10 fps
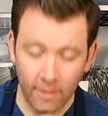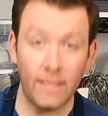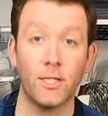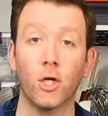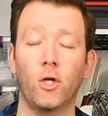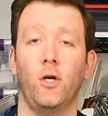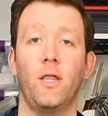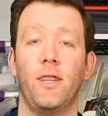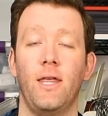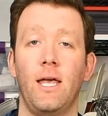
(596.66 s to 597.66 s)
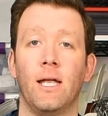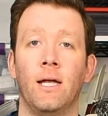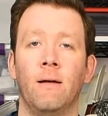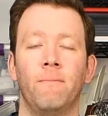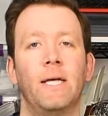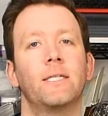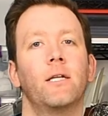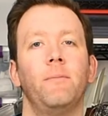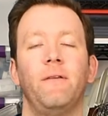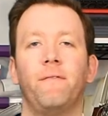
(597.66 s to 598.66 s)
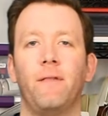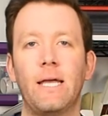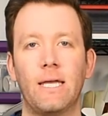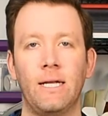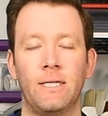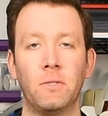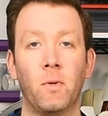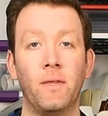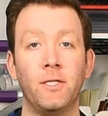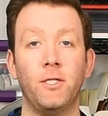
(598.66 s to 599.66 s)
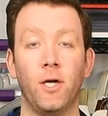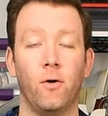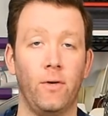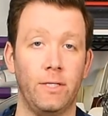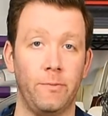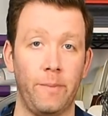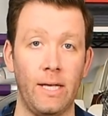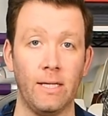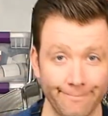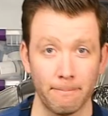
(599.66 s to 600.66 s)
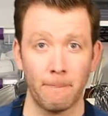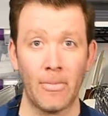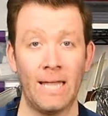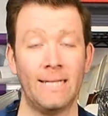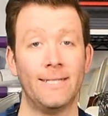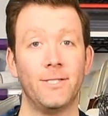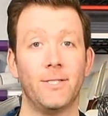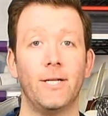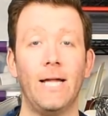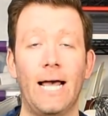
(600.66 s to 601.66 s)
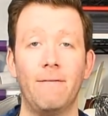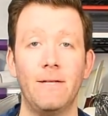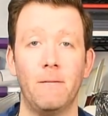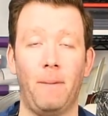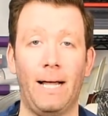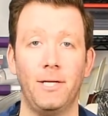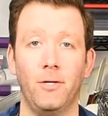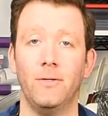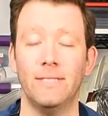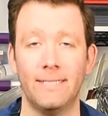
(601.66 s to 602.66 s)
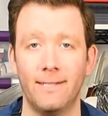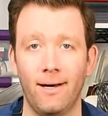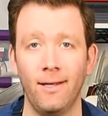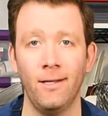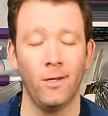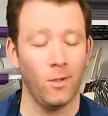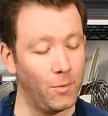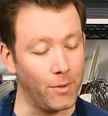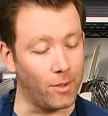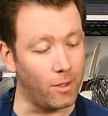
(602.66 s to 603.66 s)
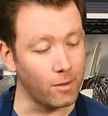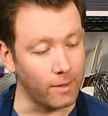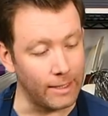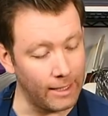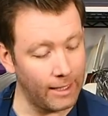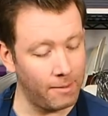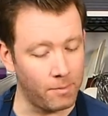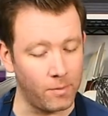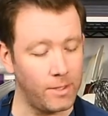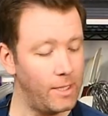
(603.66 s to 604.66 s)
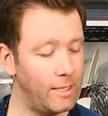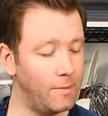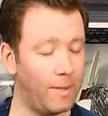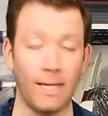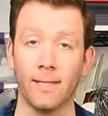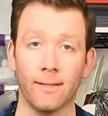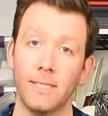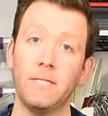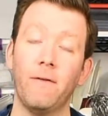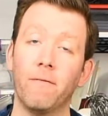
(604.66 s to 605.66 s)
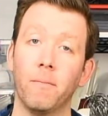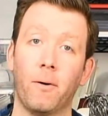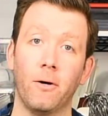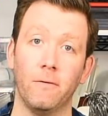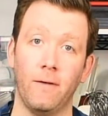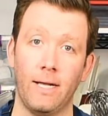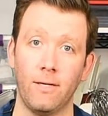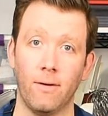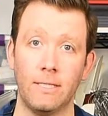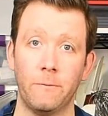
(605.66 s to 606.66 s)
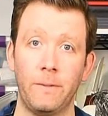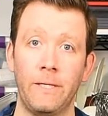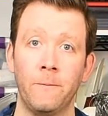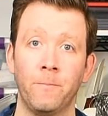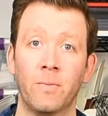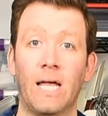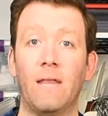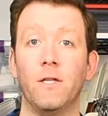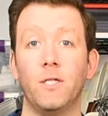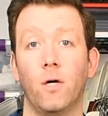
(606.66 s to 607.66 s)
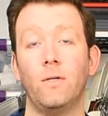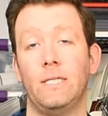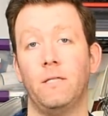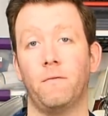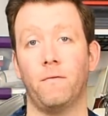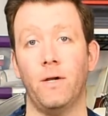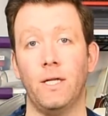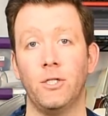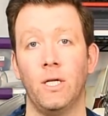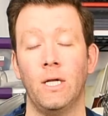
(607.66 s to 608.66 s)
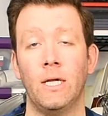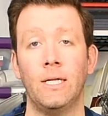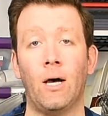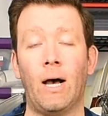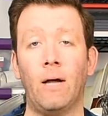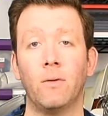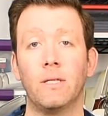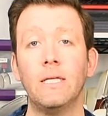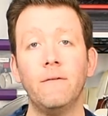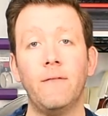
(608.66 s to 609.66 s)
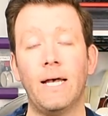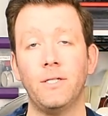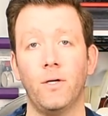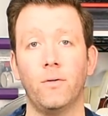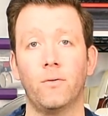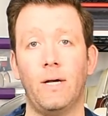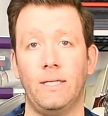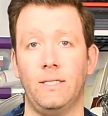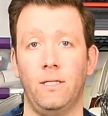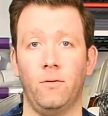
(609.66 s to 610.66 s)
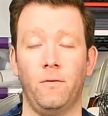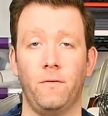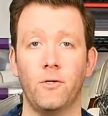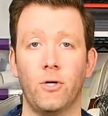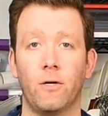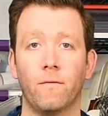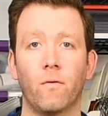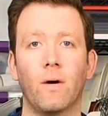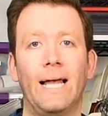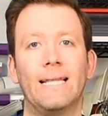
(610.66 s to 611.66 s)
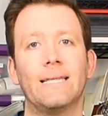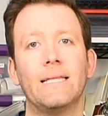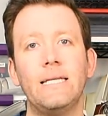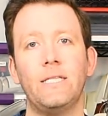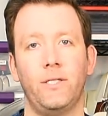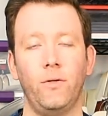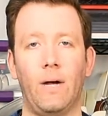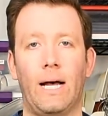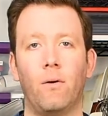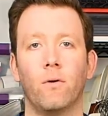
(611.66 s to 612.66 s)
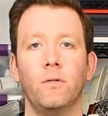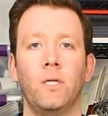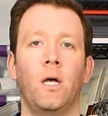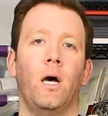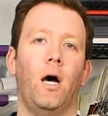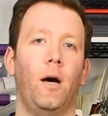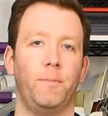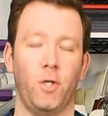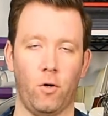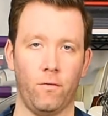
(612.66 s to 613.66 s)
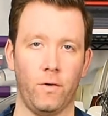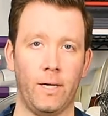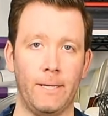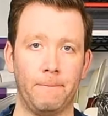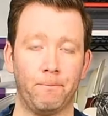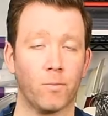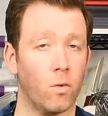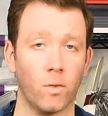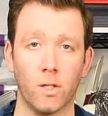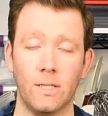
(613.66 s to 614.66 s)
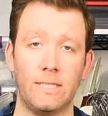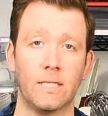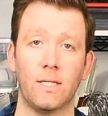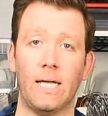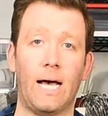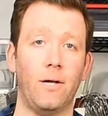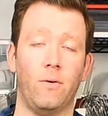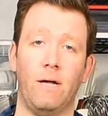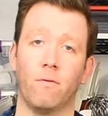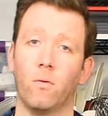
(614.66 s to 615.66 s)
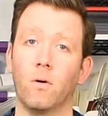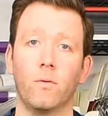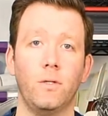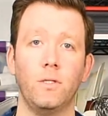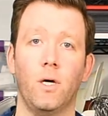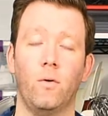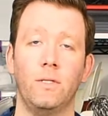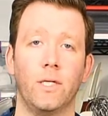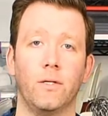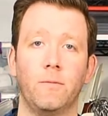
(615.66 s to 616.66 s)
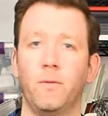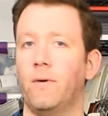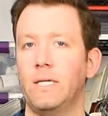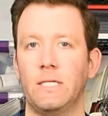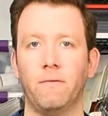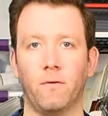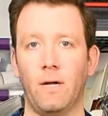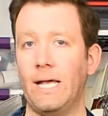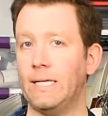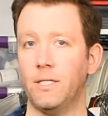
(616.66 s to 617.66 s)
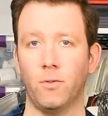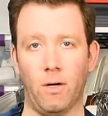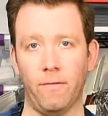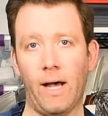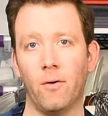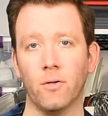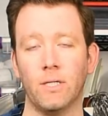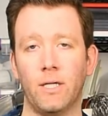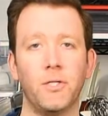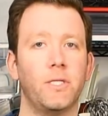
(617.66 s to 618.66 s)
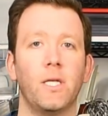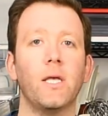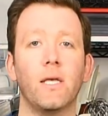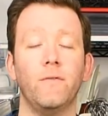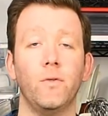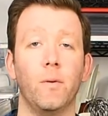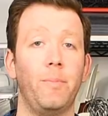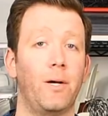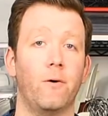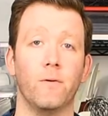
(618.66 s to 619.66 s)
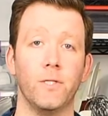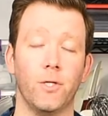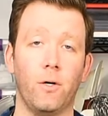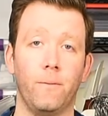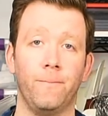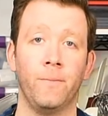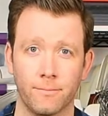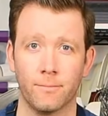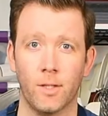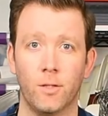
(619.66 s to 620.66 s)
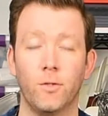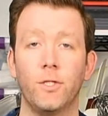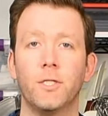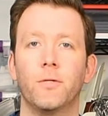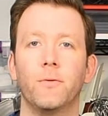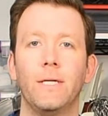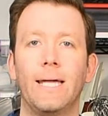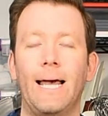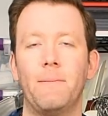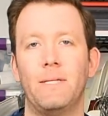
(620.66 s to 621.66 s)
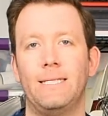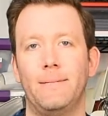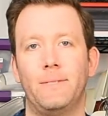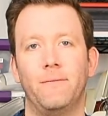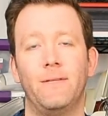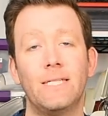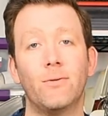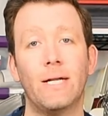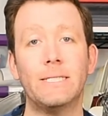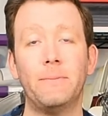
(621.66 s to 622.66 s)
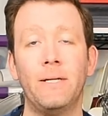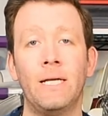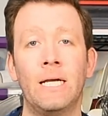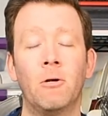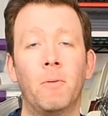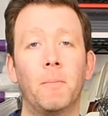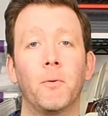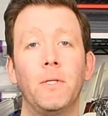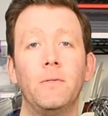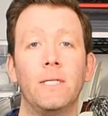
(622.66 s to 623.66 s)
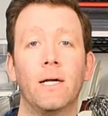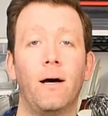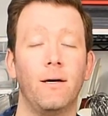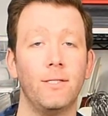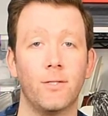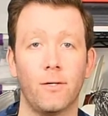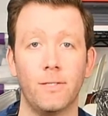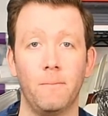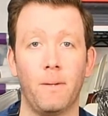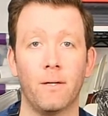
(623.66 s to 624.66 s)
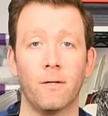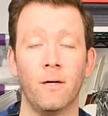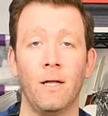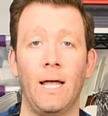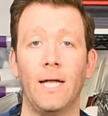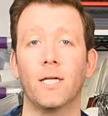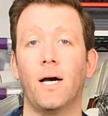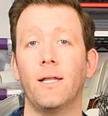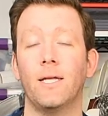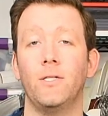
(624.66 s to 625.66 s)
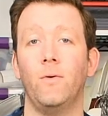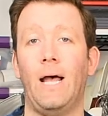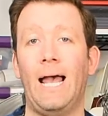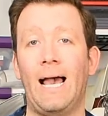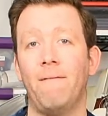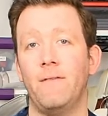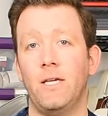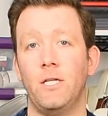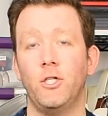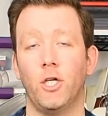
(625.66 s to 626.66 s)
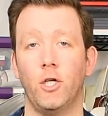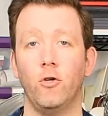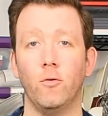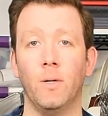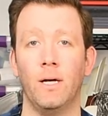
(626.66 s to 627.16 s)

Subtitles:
That's a good thing. That's going to be flakiness when this dough is baked. So there you have it. The pie dough is done. We are all cleaned up, which is my least favorite part of any recipe, and the dough is in the fridge. Now I would leave that dough to rest in the refrigerator for at least 2 hours up to overnight. Realistically, I don't ever work with the dough until it's been resting for 8 to 12 hours. I just think it gives you a better result. So just to recap the tips of this recipe, remember we're using unsalted butter and cutting it to a 1/2 inch cube.